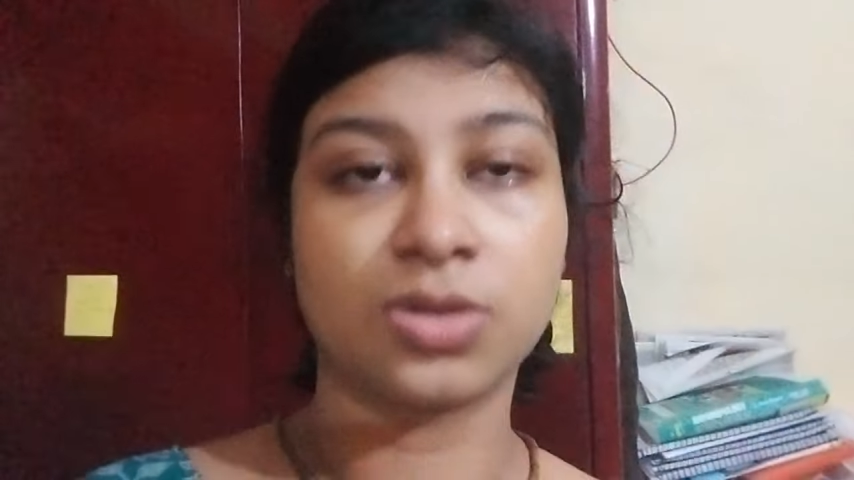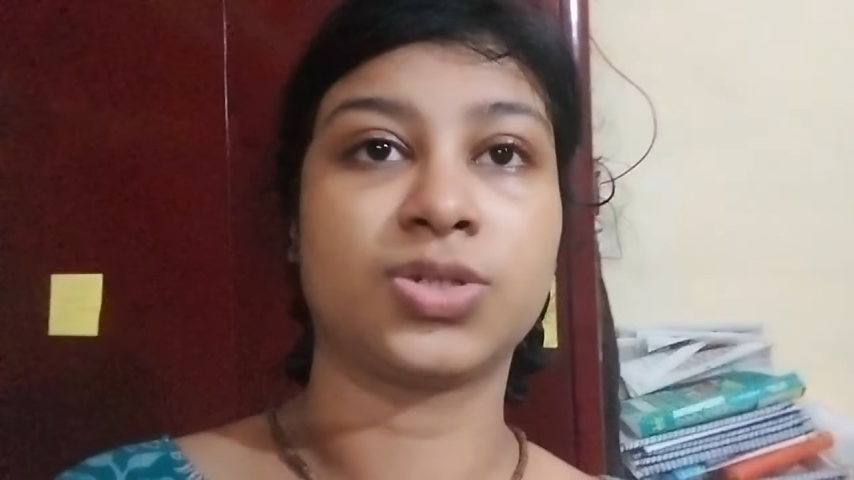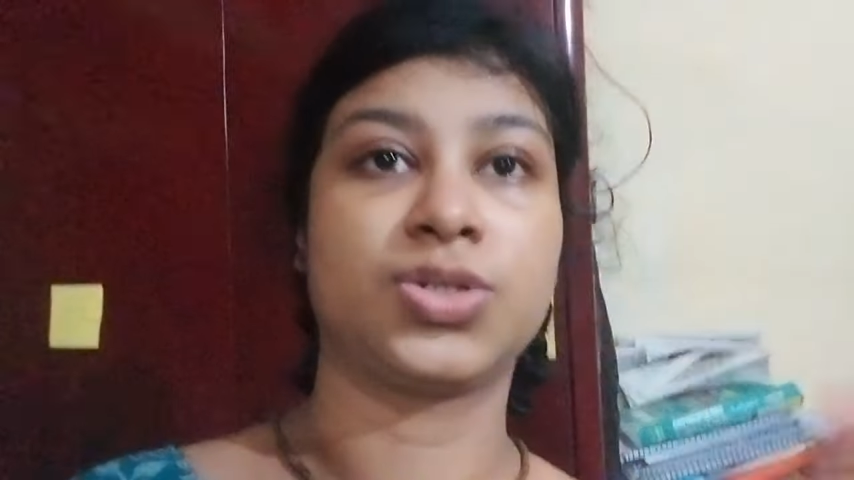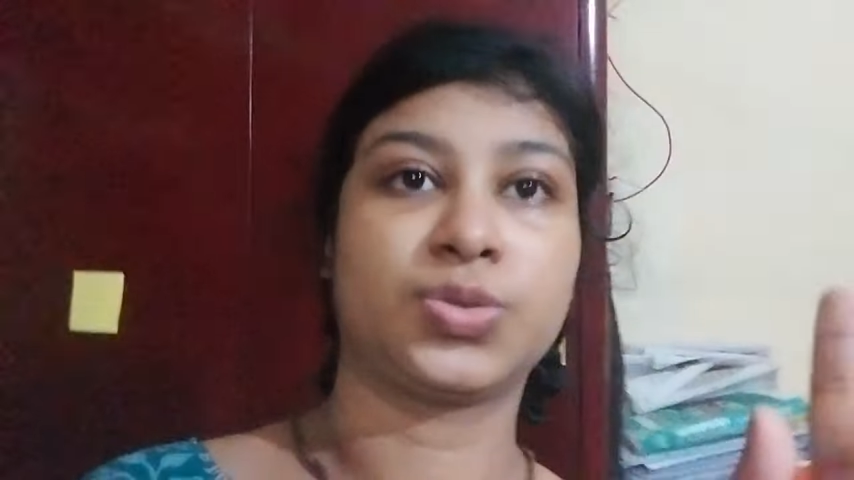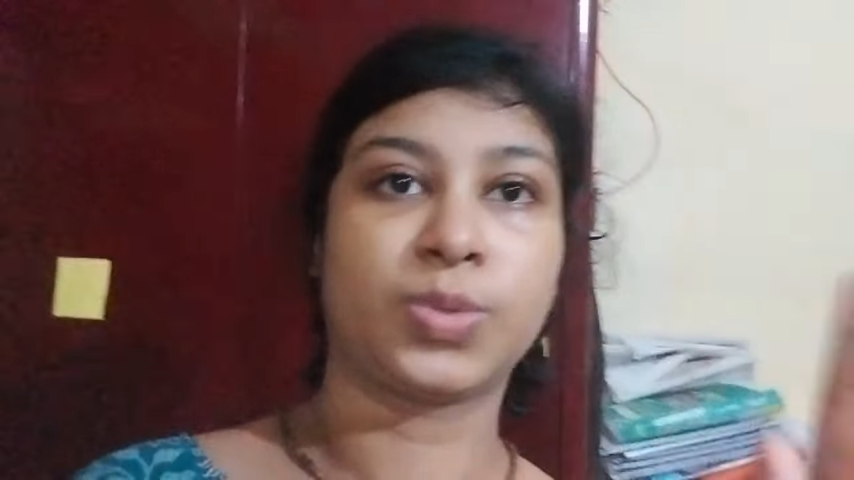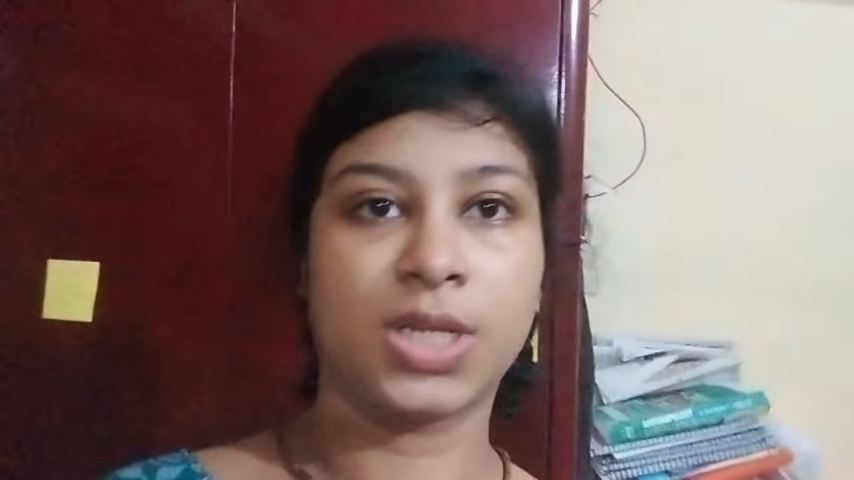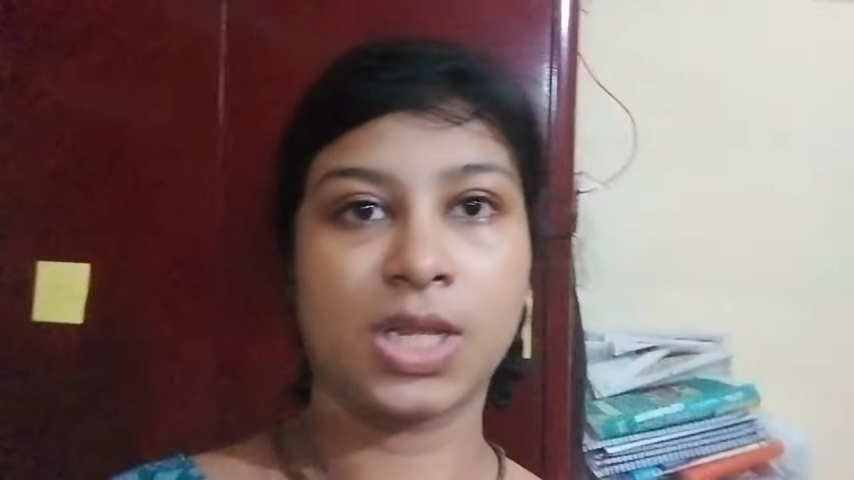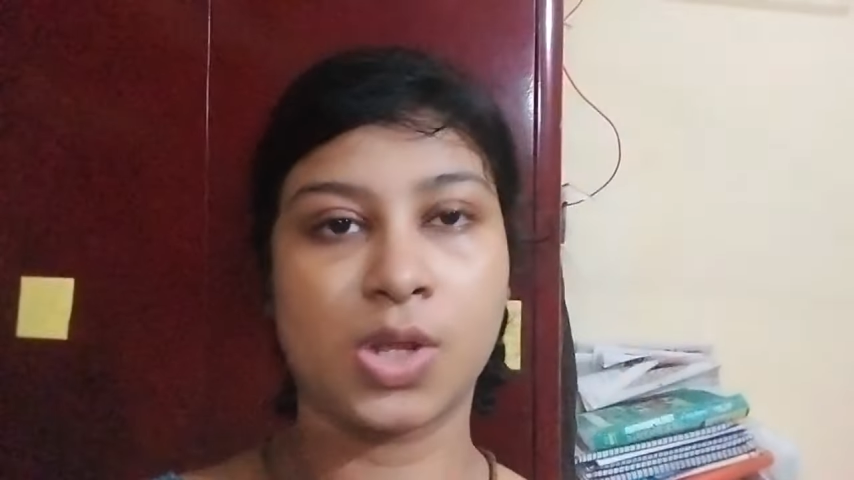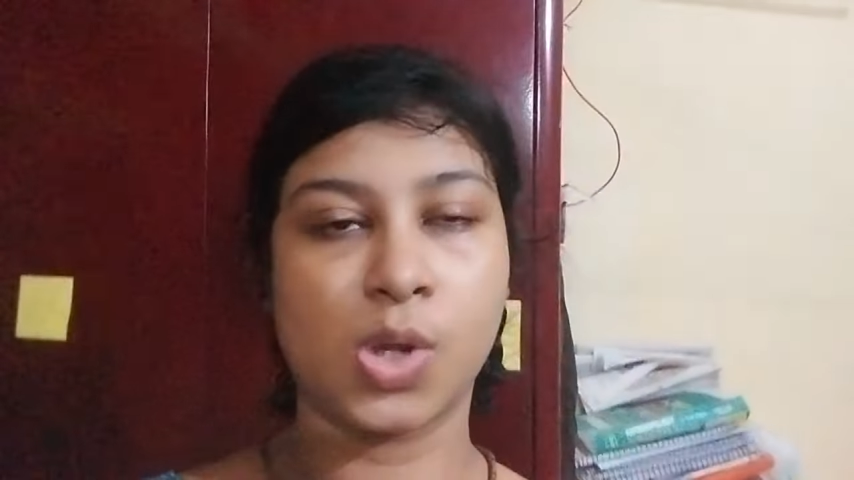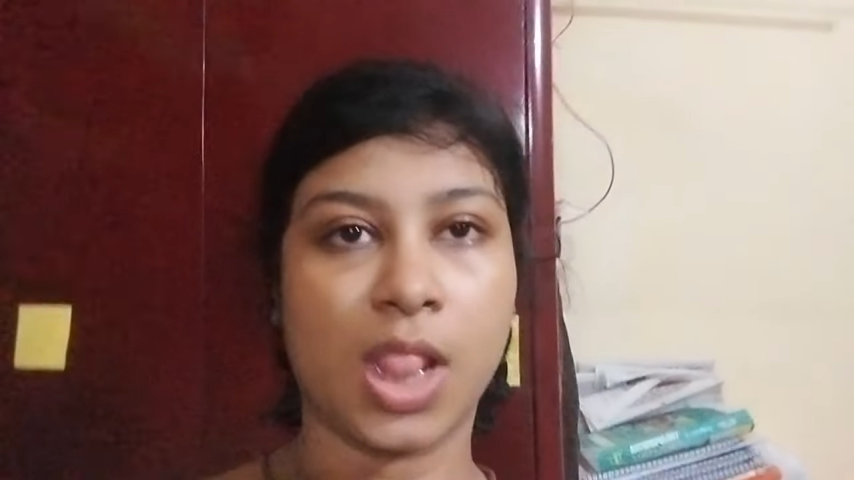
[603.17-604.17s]
you need to do it
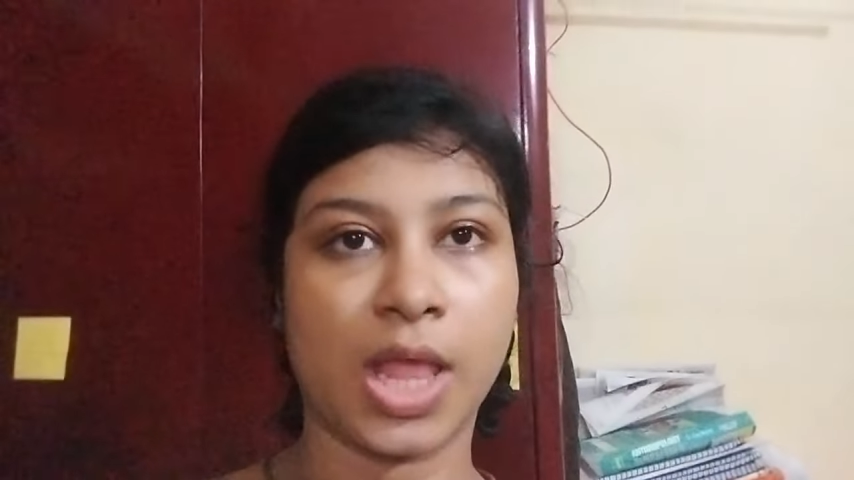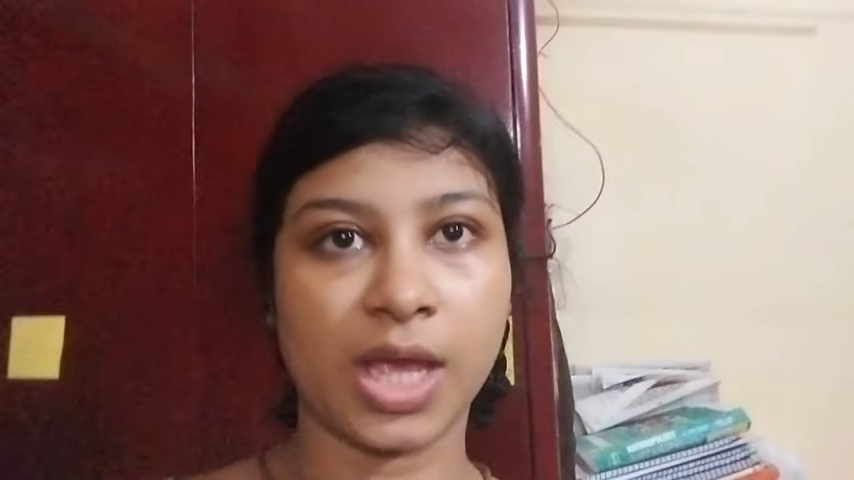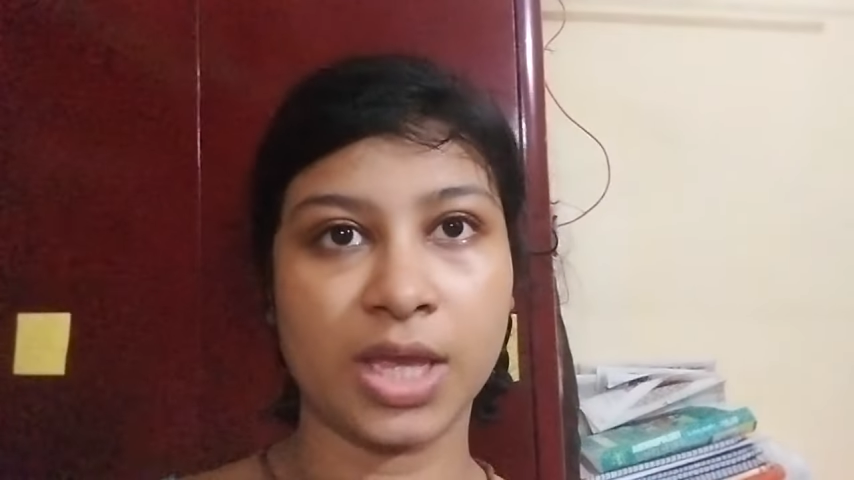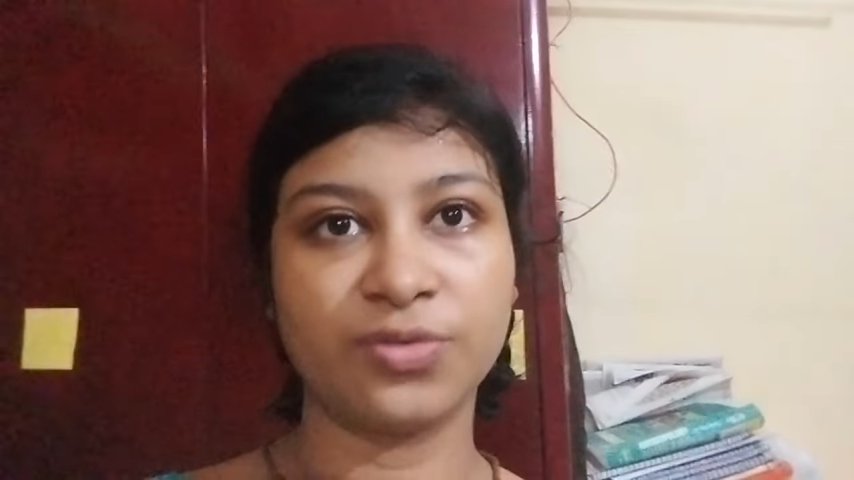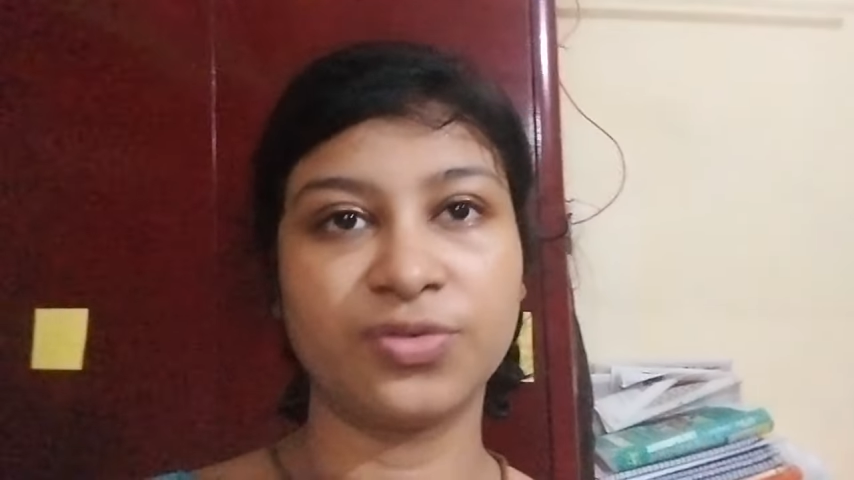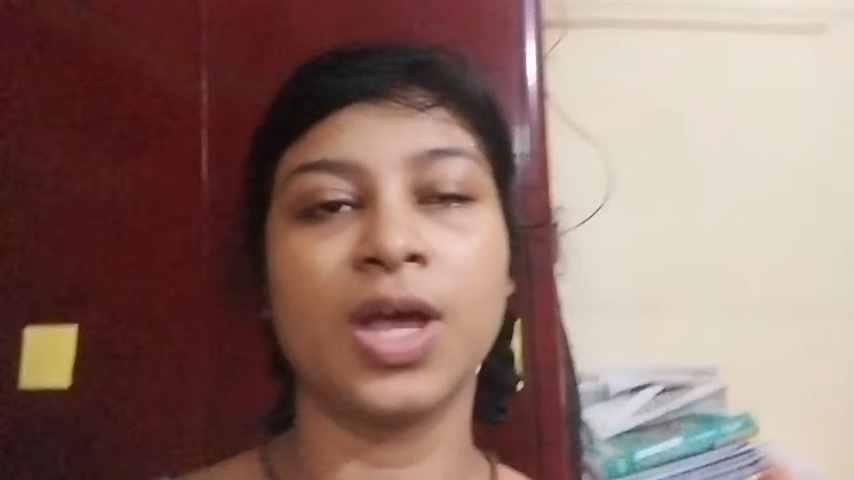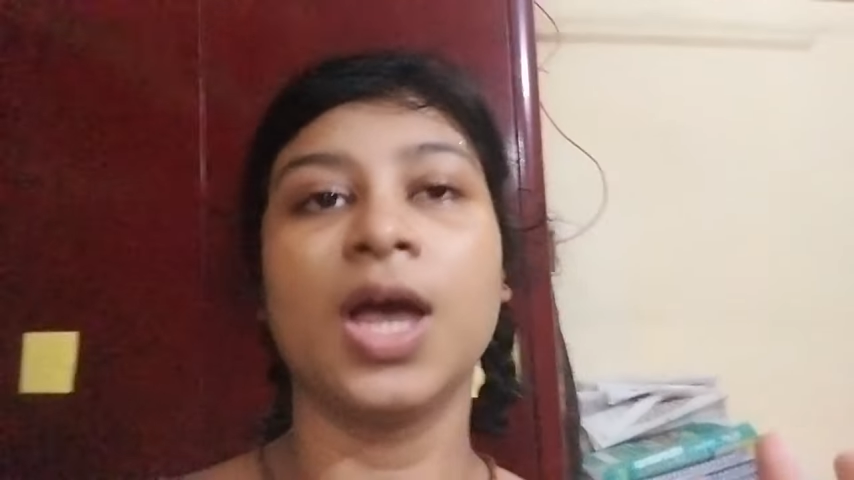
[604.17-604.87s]
in your life.